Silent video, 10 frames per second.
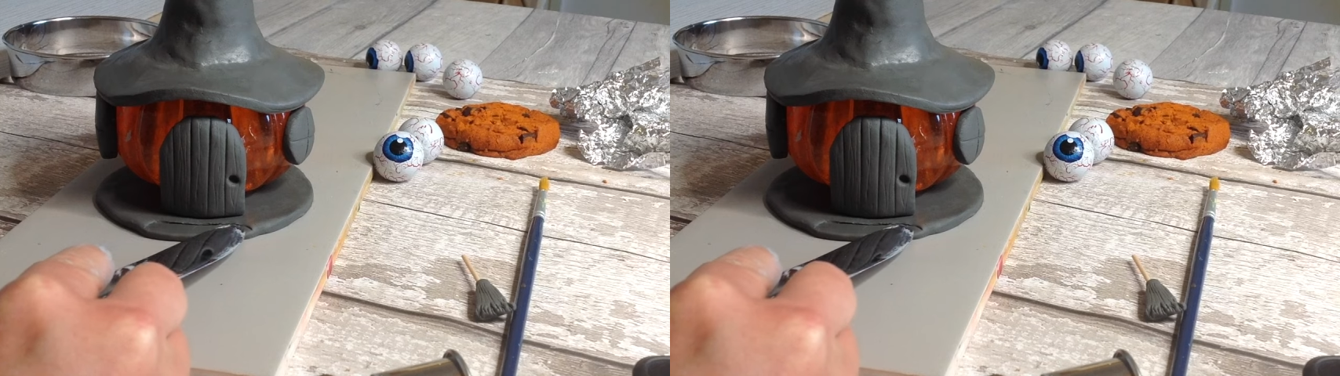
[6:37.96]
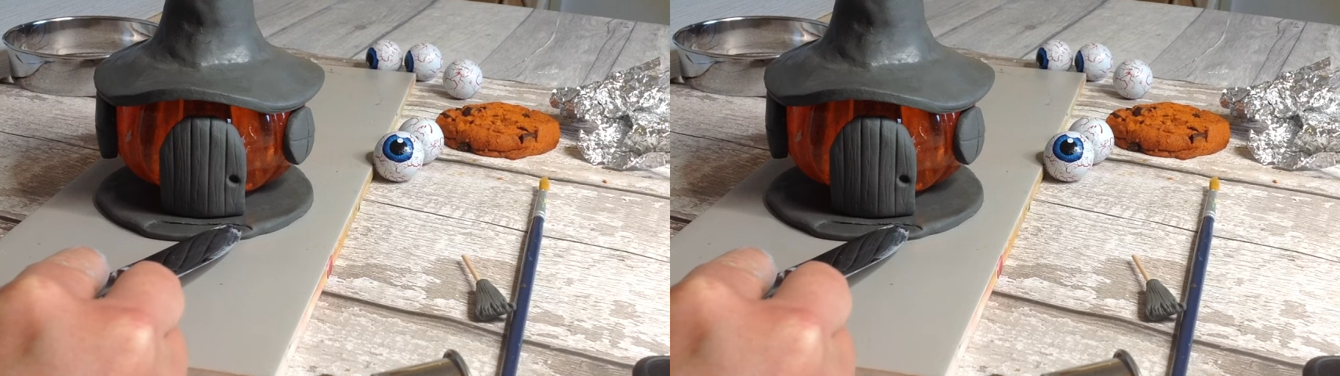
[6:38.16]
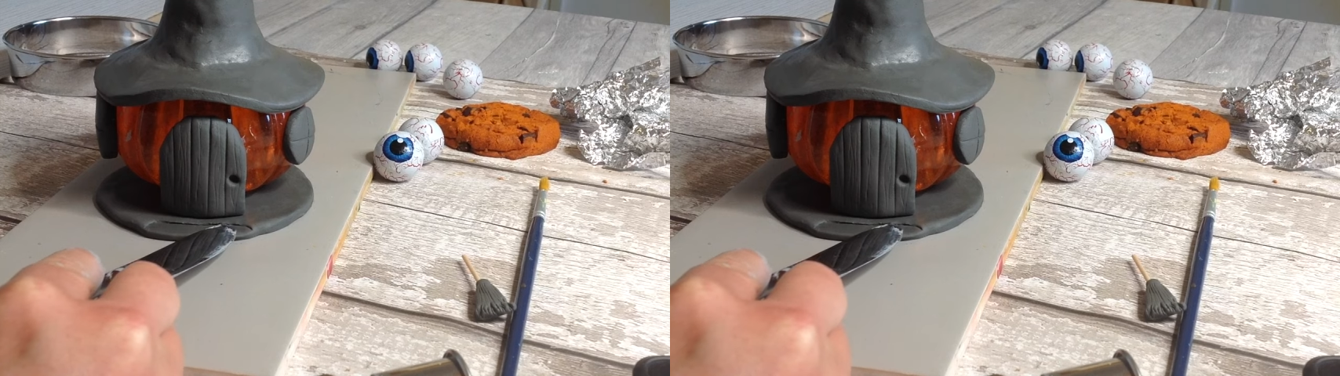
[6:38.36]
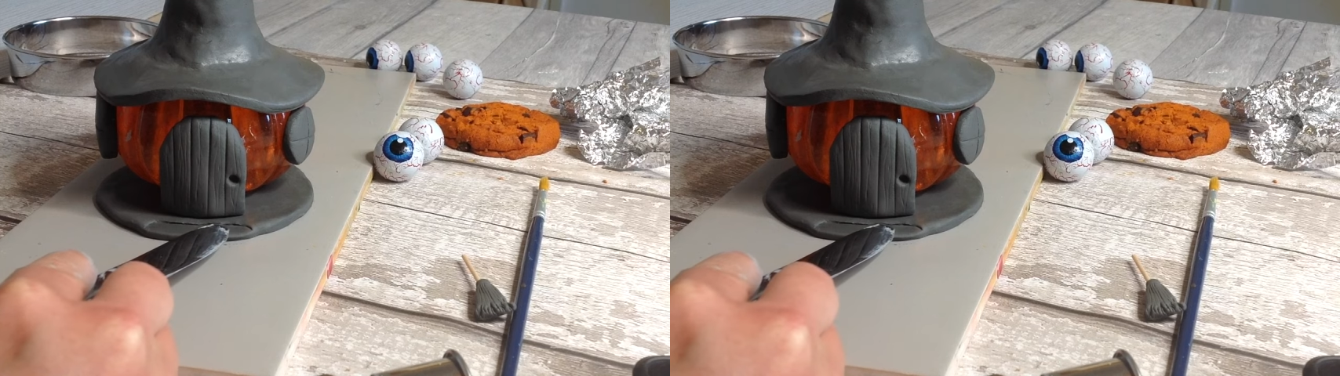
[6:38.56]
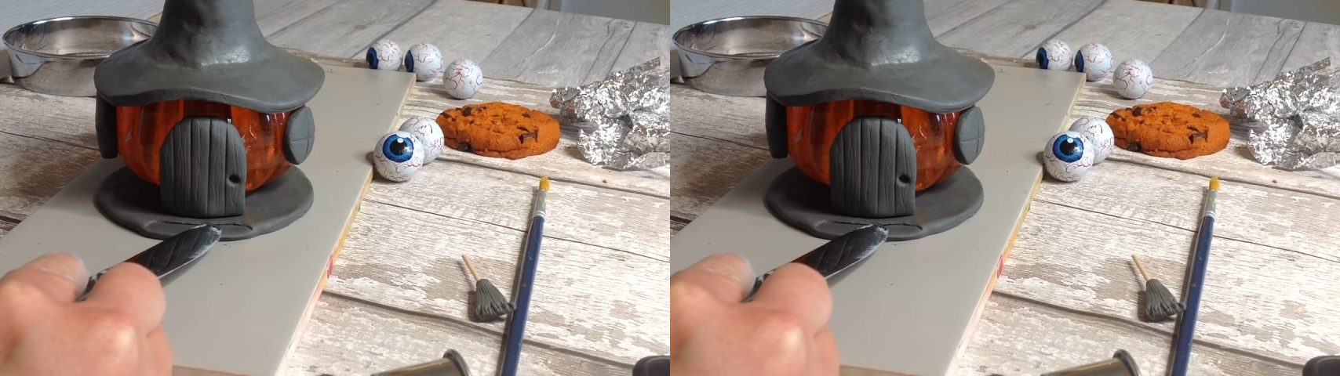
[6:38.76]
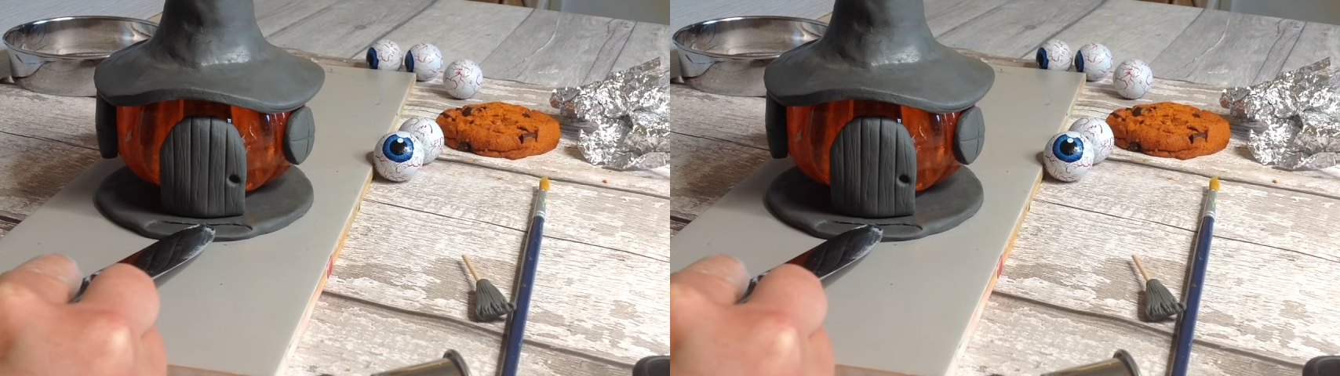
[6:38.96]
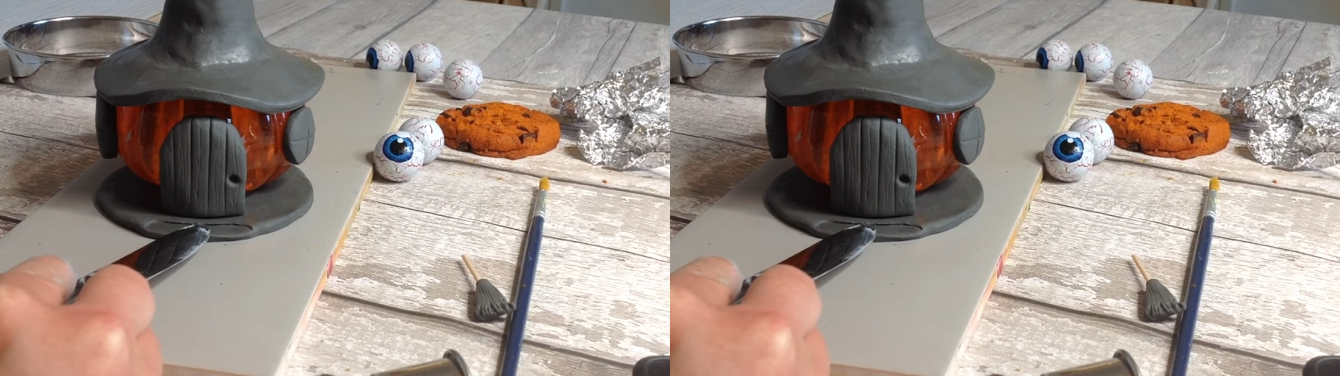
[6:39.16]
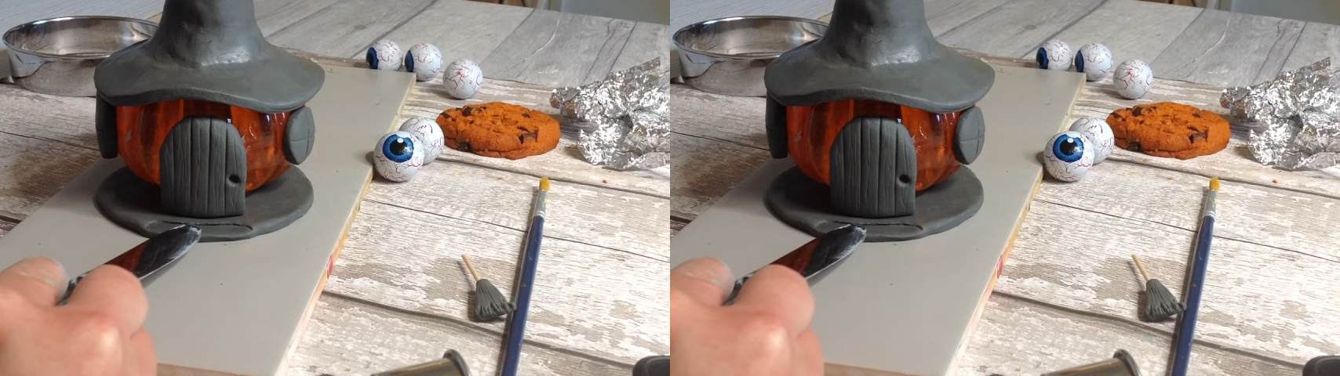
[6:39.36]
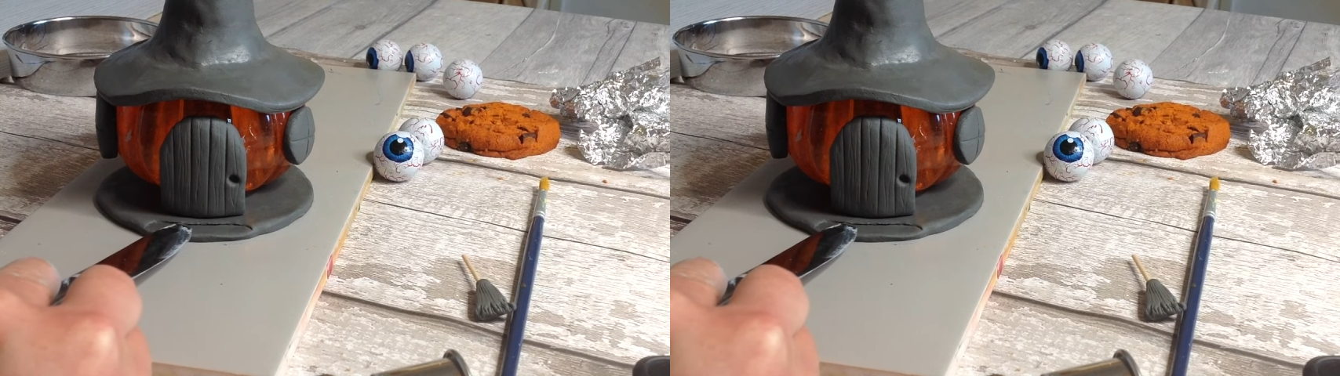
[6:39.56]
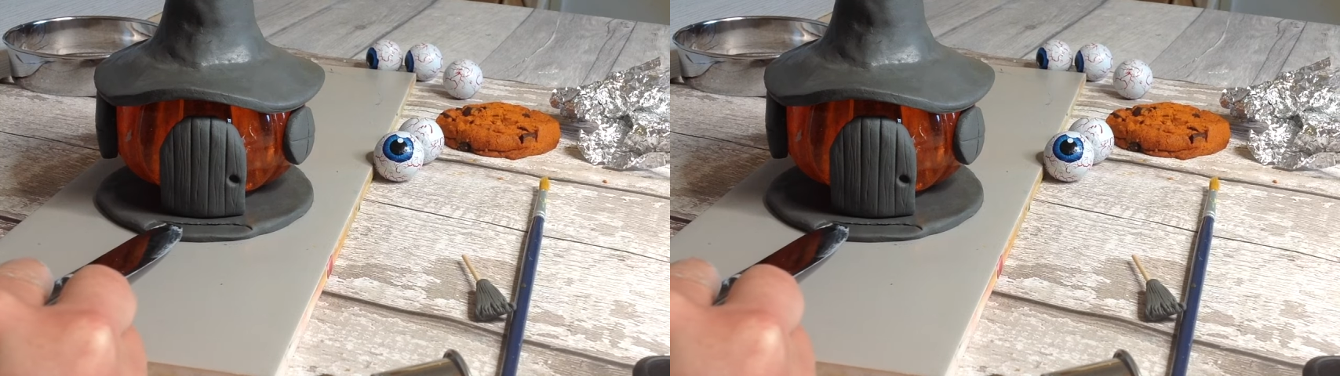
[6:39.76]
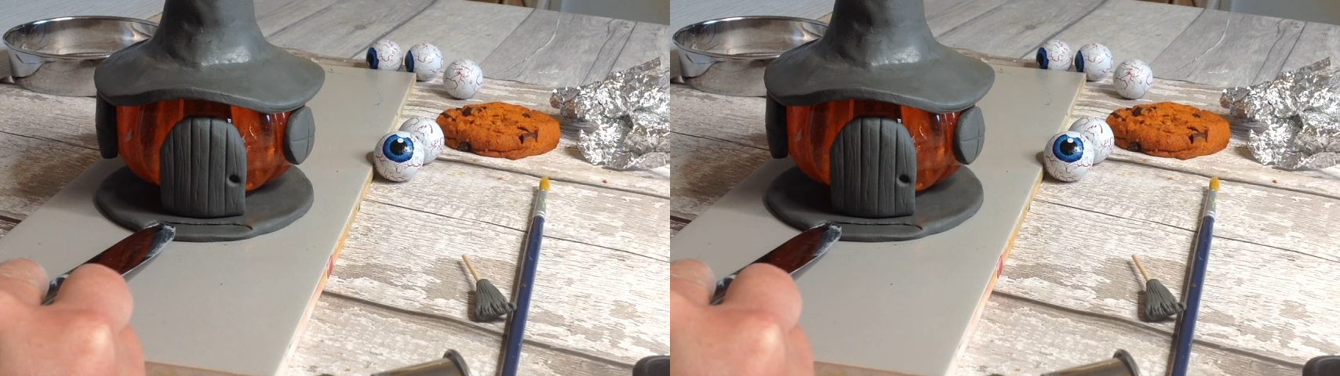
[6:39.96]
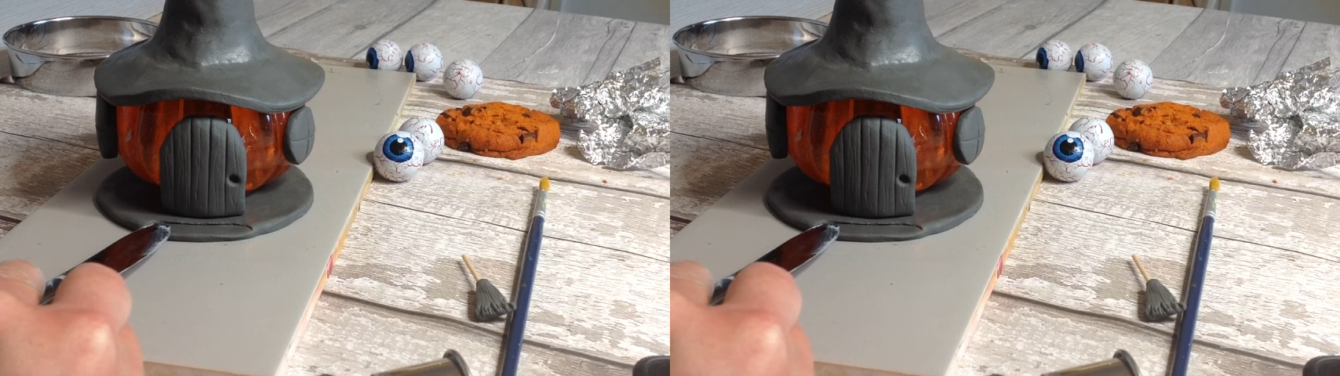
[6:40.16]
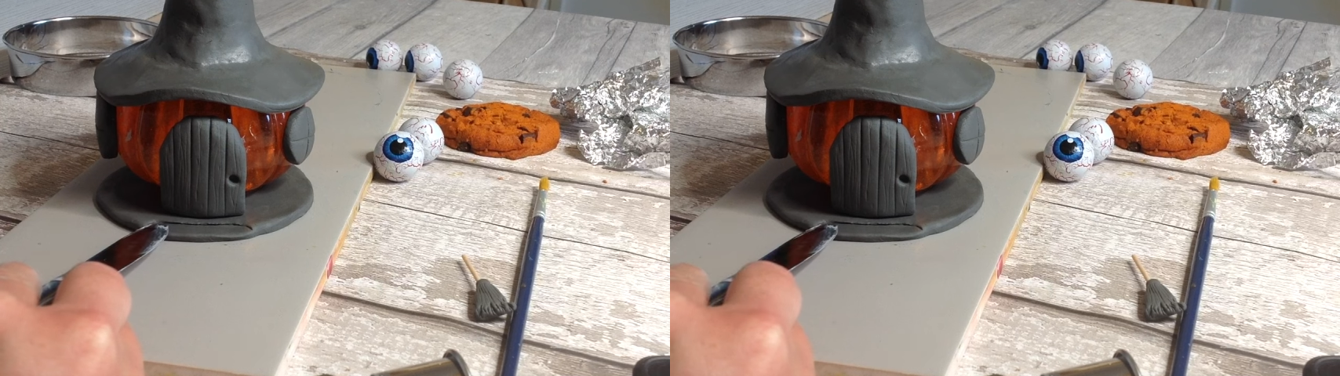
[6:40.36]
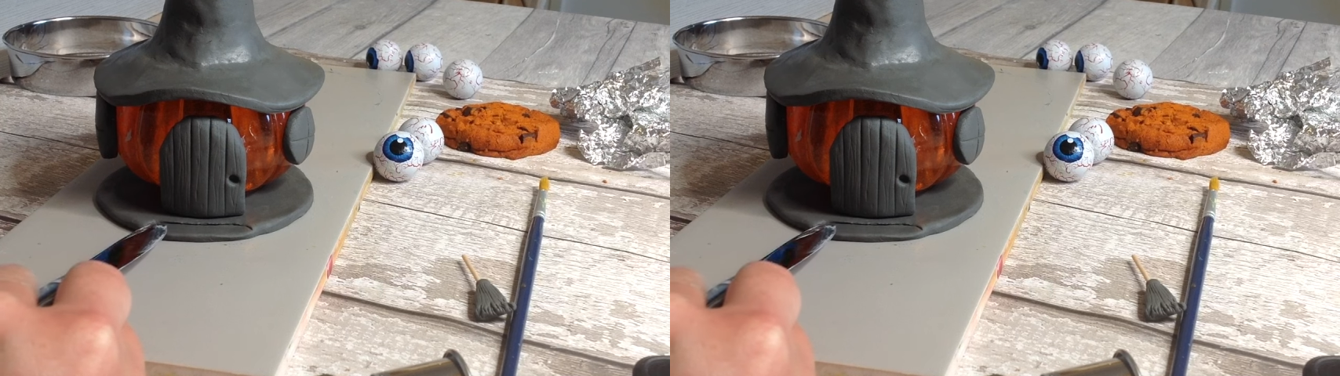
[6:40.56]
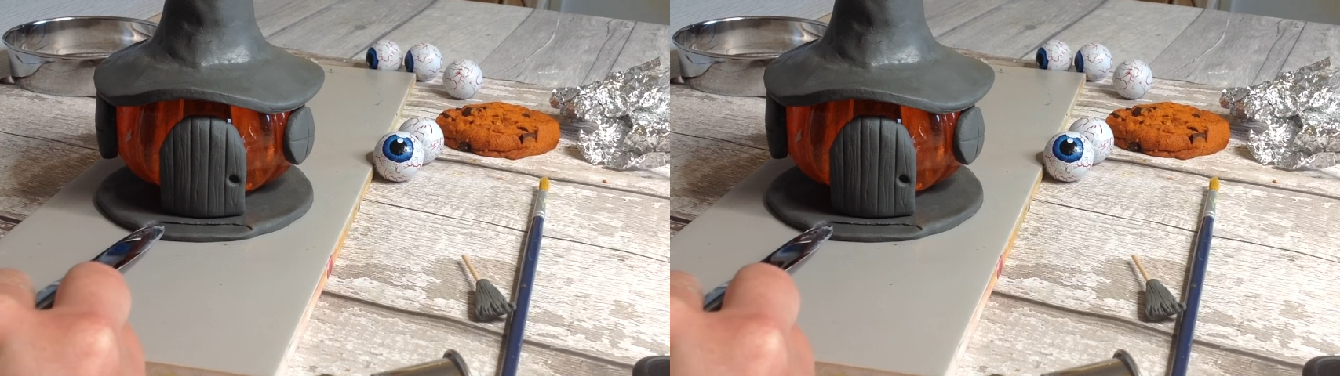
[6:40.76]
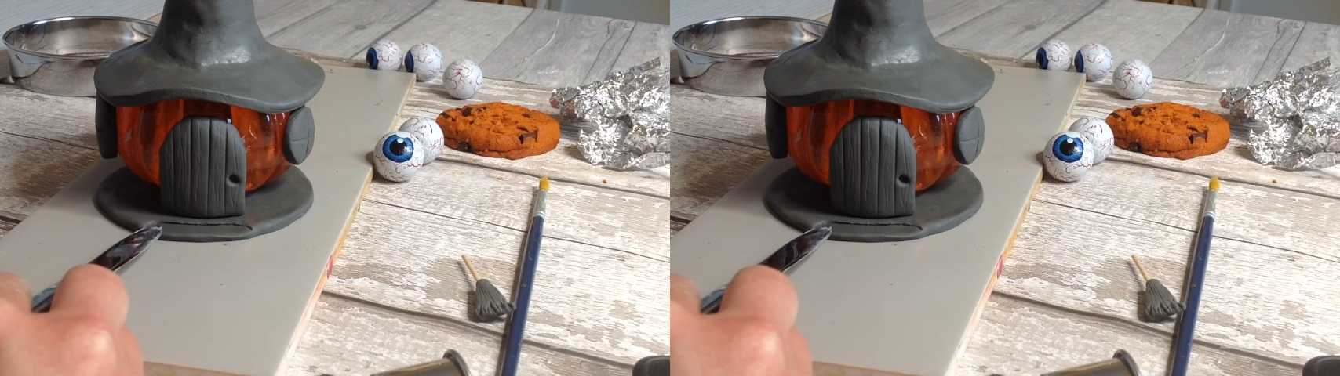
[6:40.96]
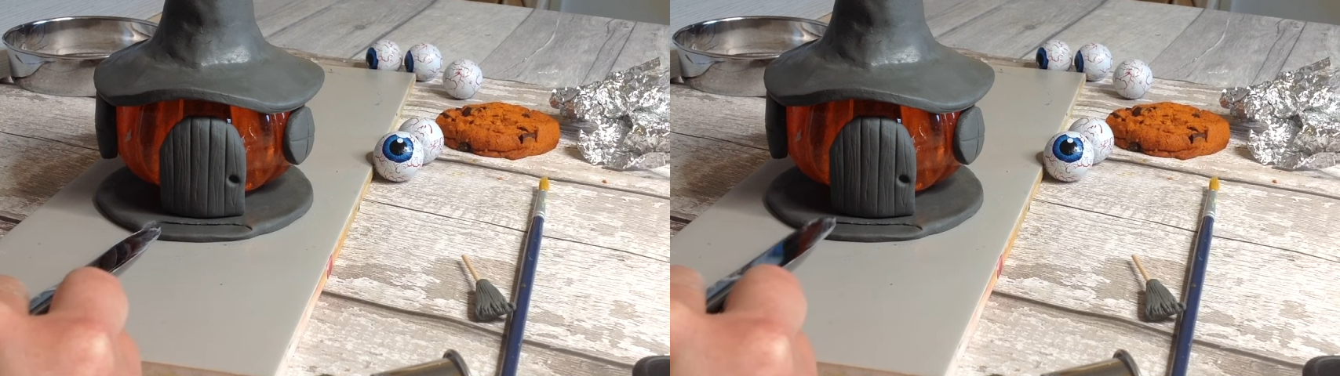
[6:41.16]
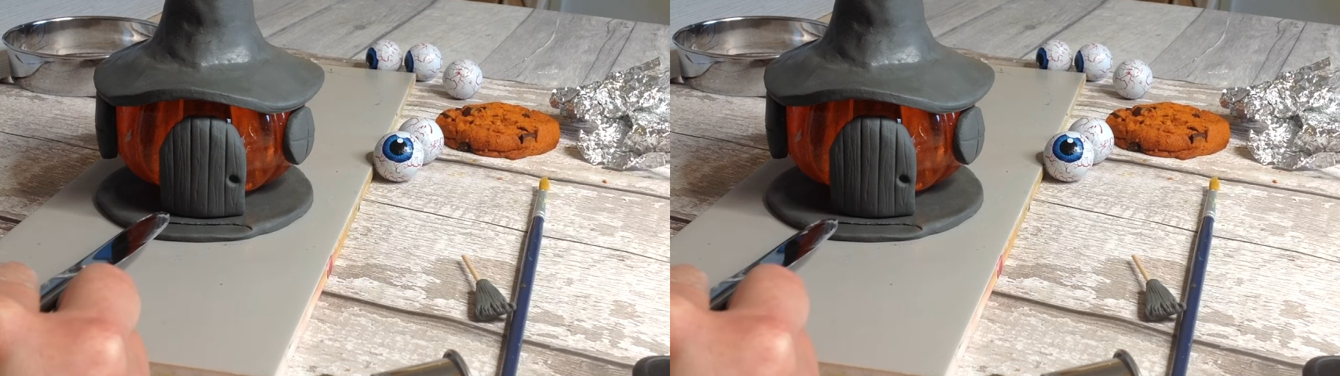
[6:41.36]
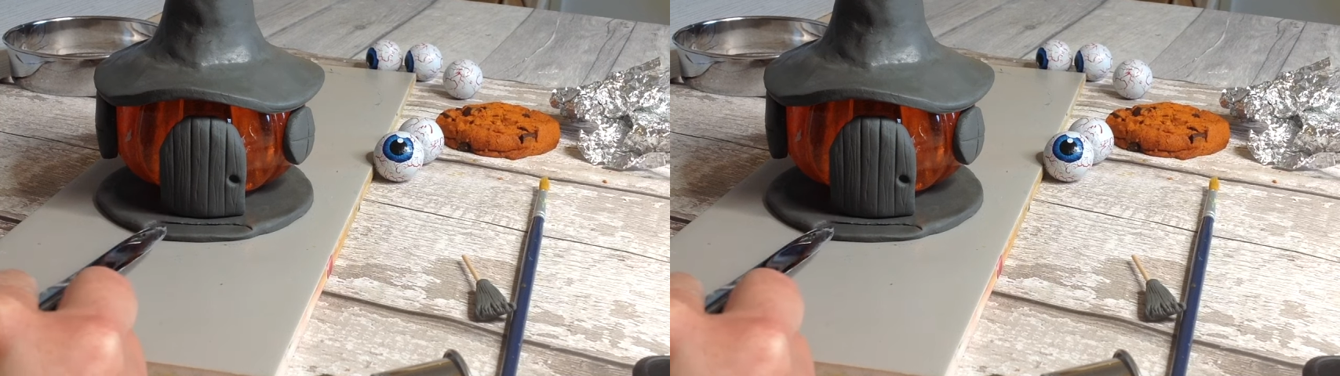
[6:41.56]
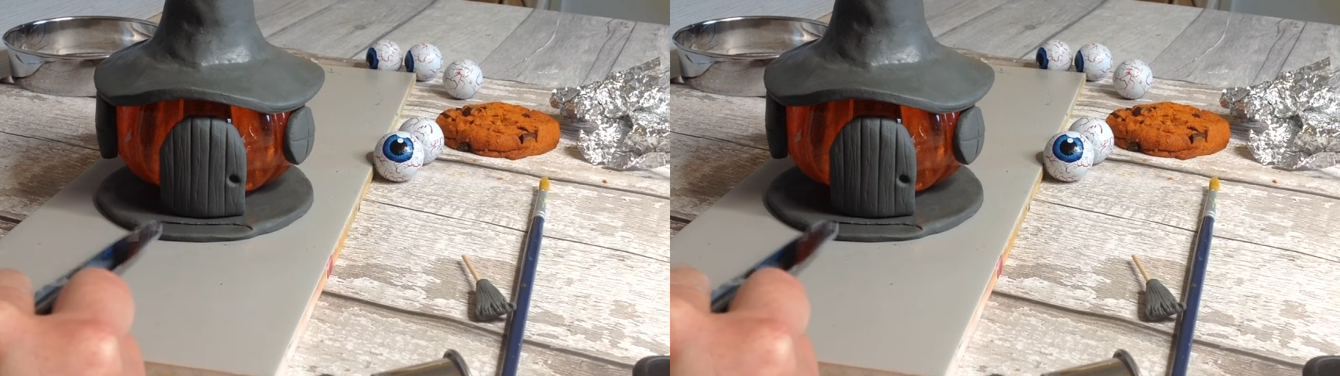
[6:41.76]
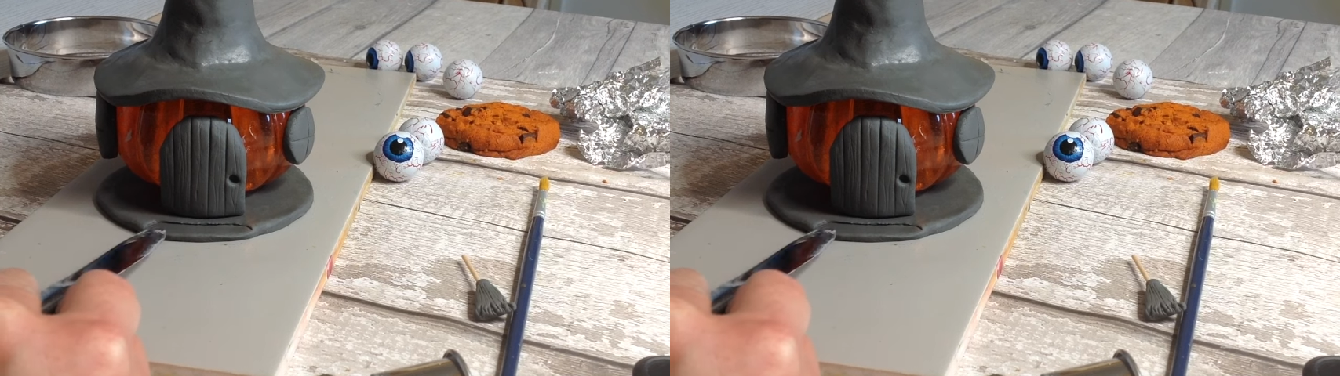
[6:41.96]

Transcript: Nobody's mouth can be seen.